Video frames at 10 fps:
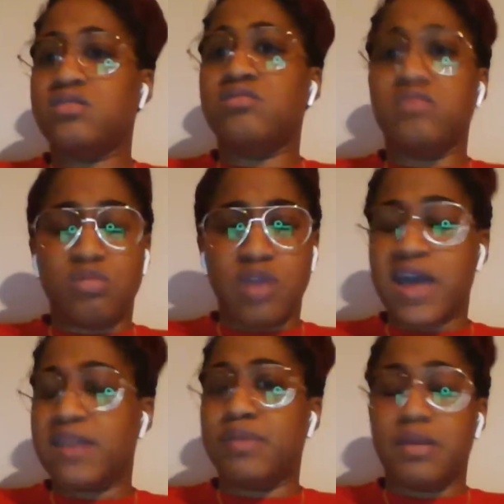you got
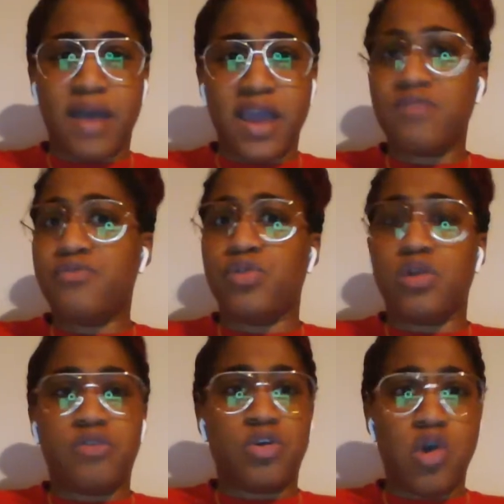to be mindful
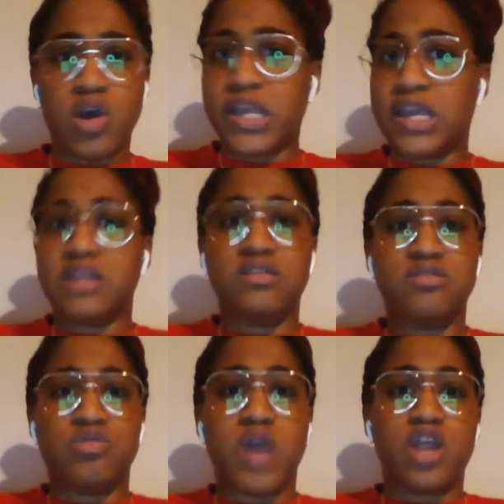of your audience.
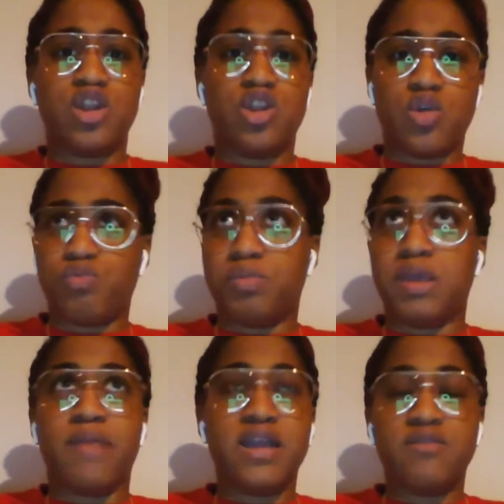You got to be
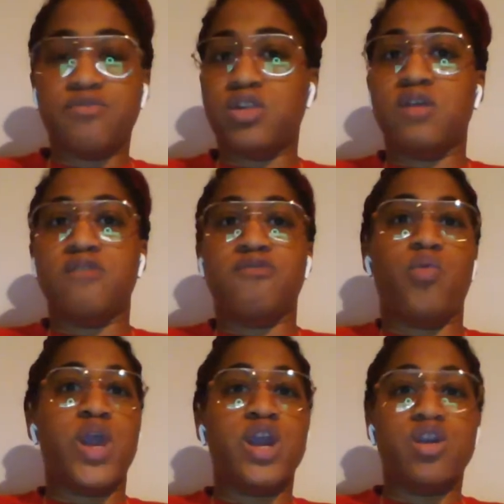mindful of
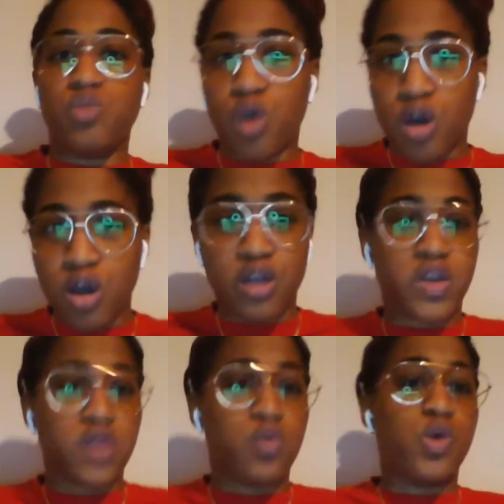where you are
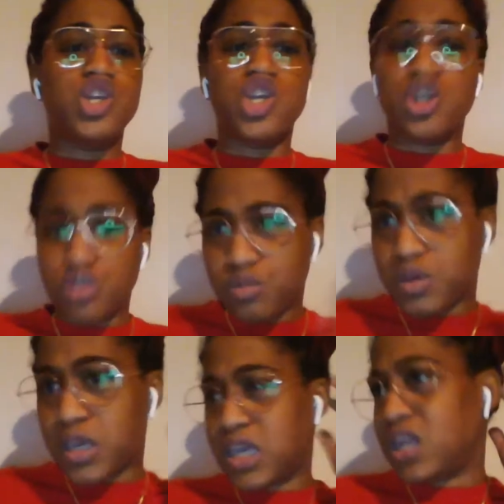and what you're
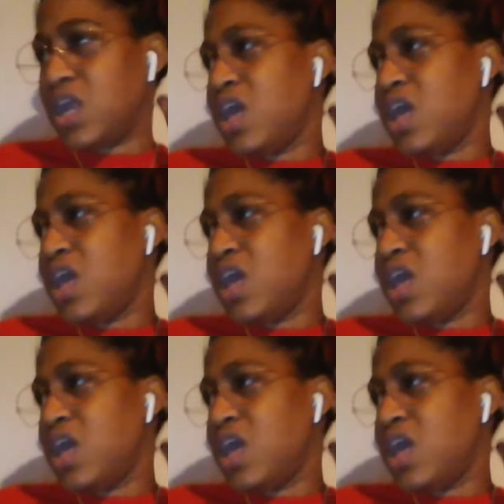doing, and,